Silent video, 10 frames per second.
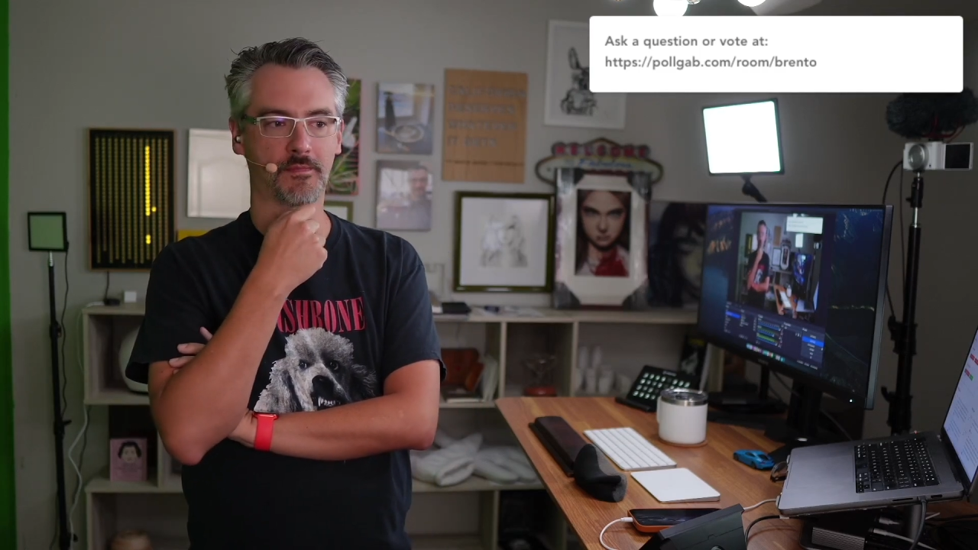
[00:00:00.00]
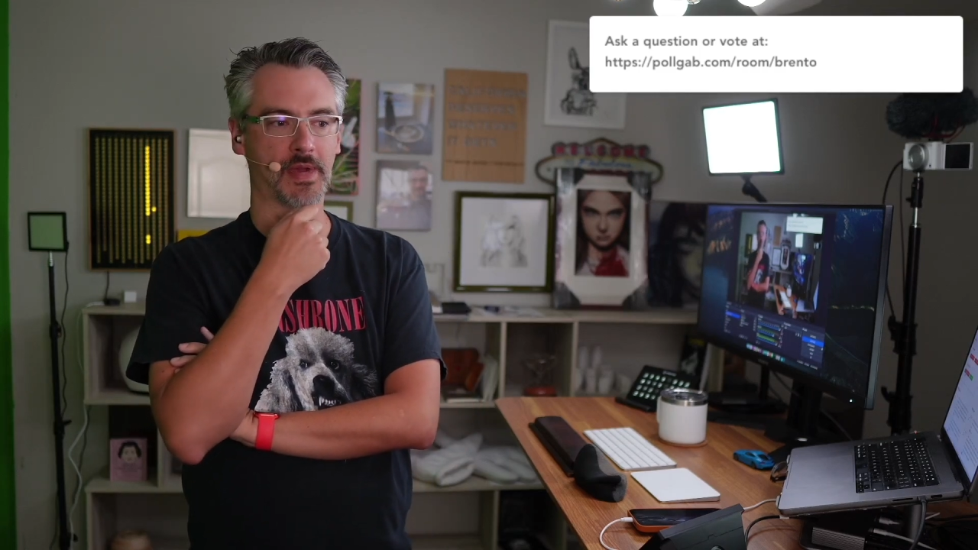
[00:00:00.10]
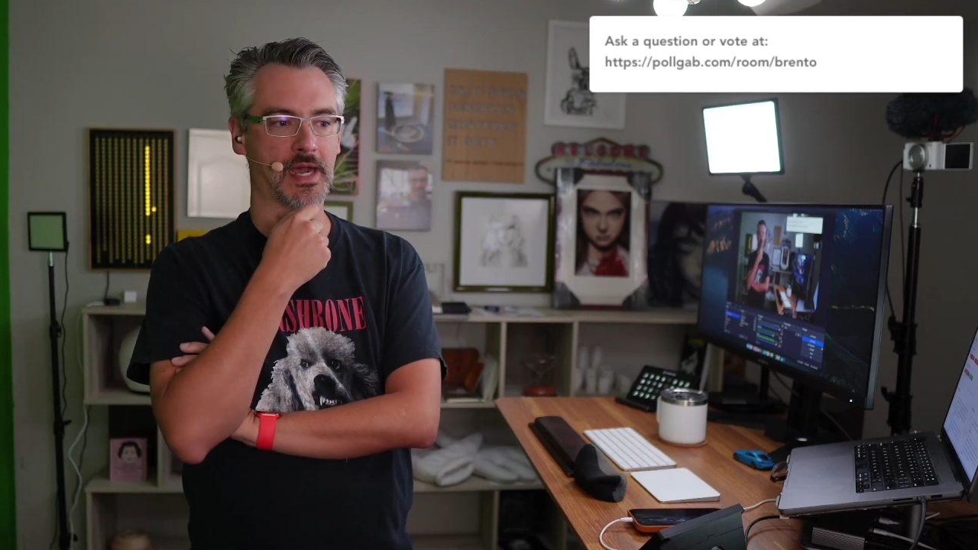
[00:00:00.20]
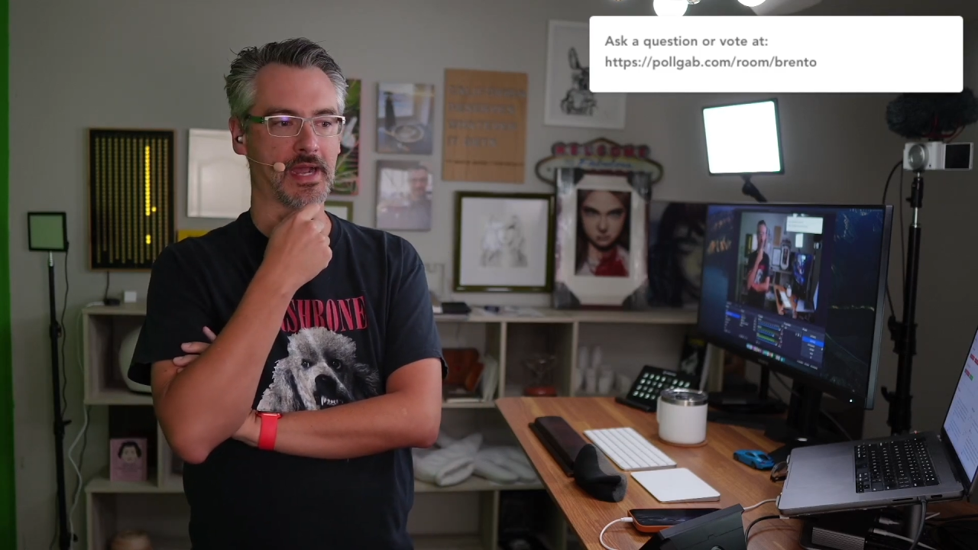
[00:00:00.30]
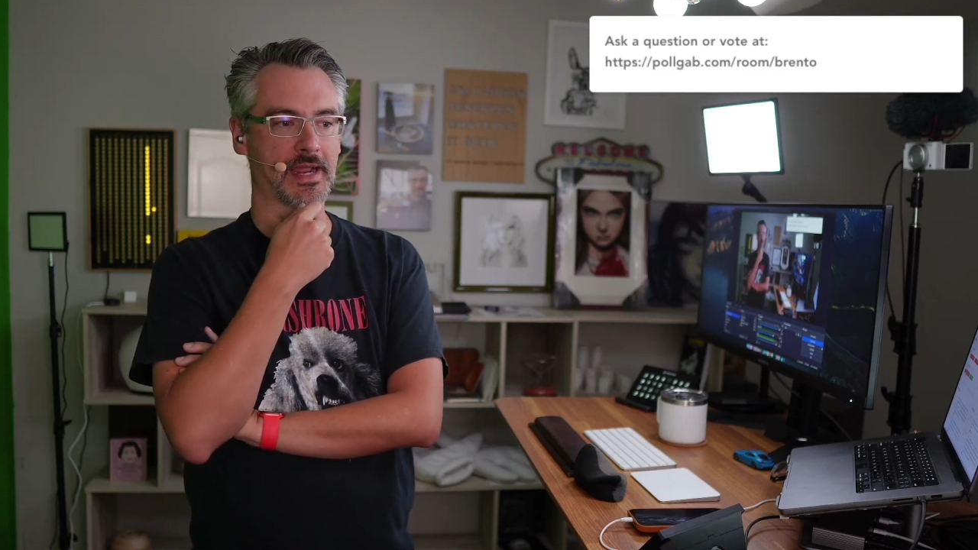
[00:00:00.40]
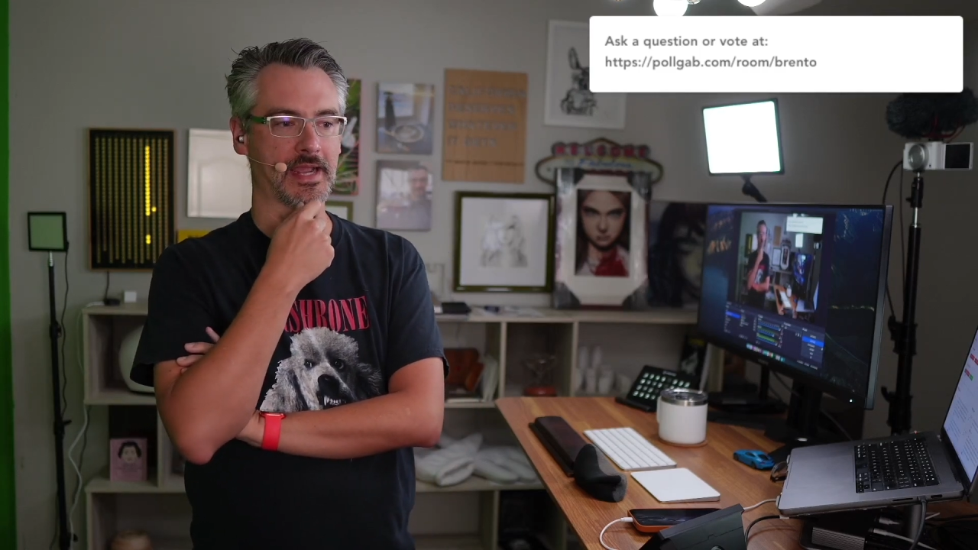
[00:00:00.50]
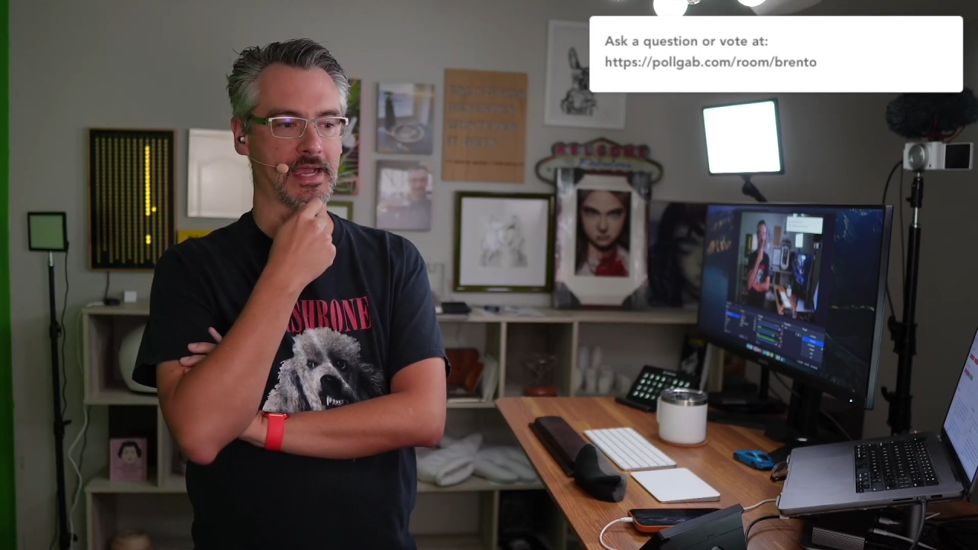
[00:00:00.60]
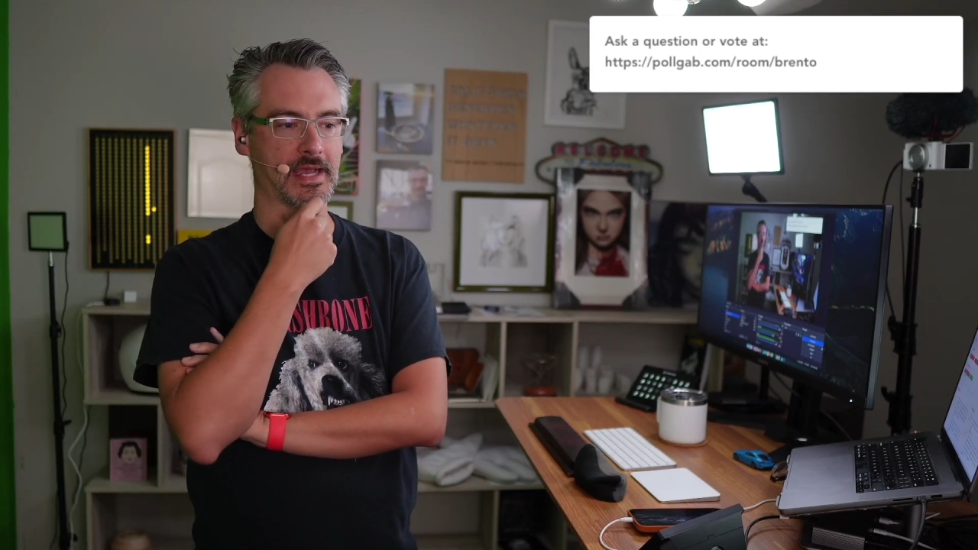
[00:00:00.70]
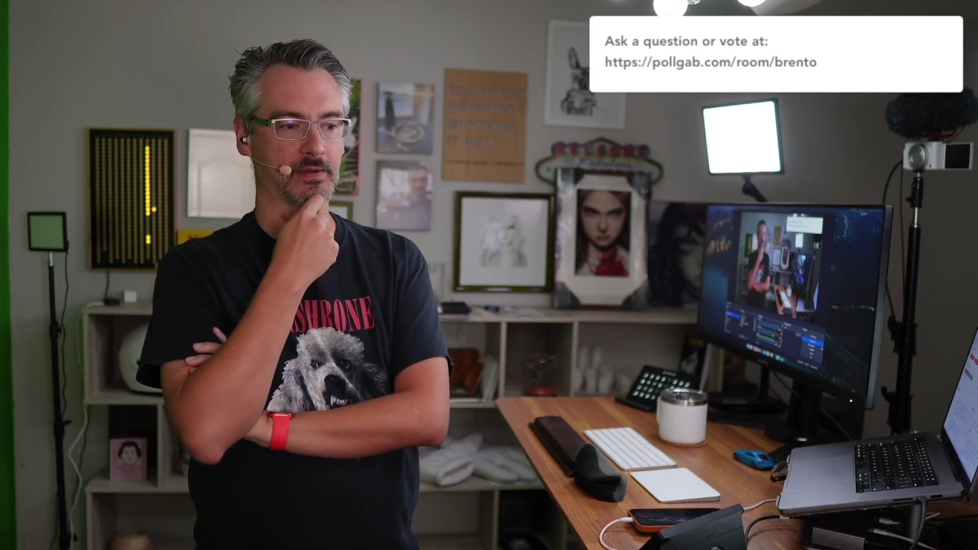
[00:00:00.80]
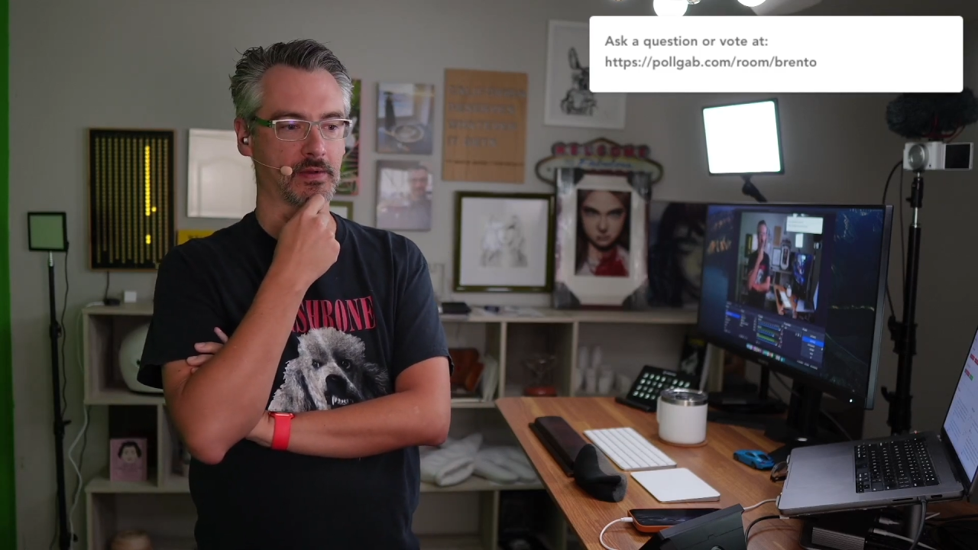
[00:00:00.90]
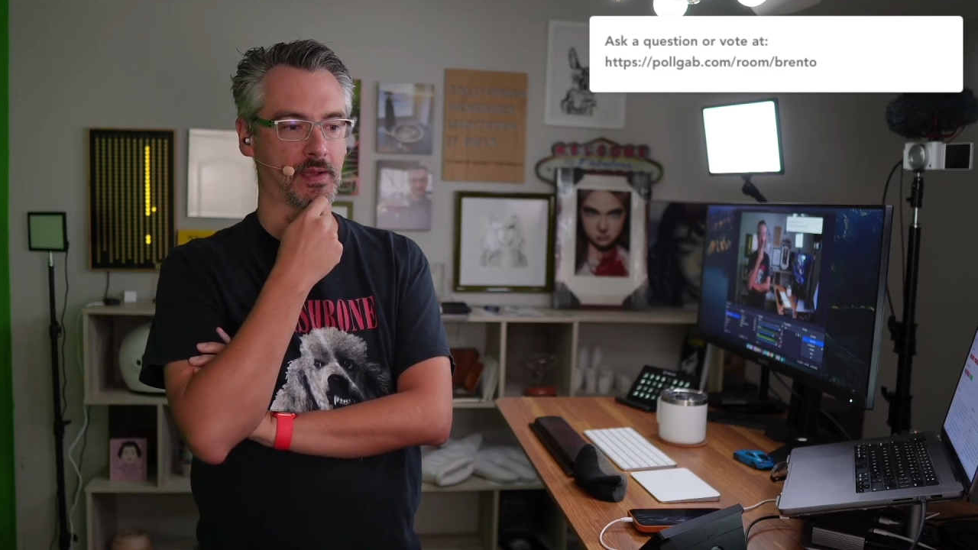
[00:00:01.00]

my uh,